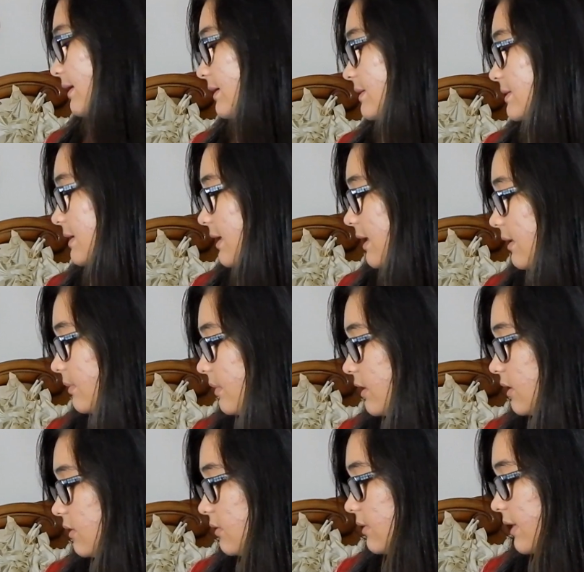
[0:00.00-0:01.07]
you think I'm
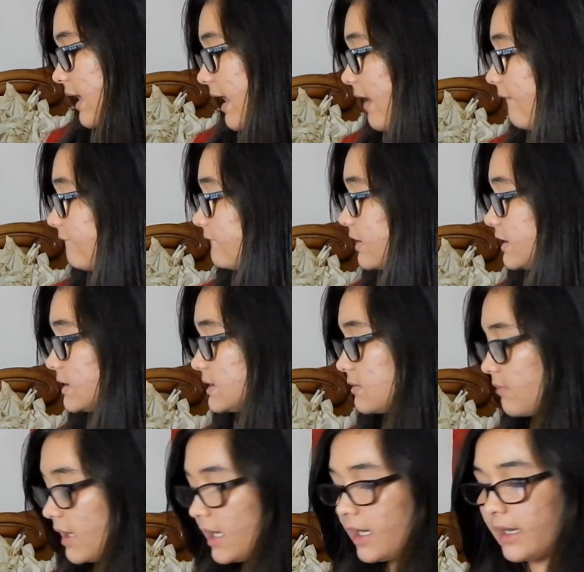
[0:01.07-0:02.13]
gonna die? Fix
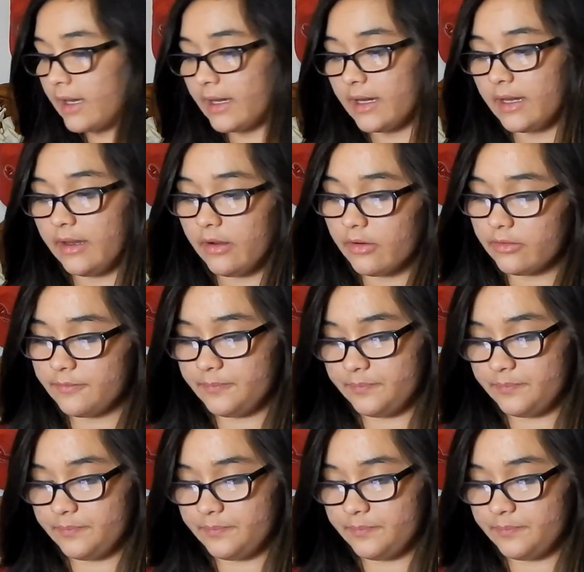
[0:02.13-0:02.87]
my hair.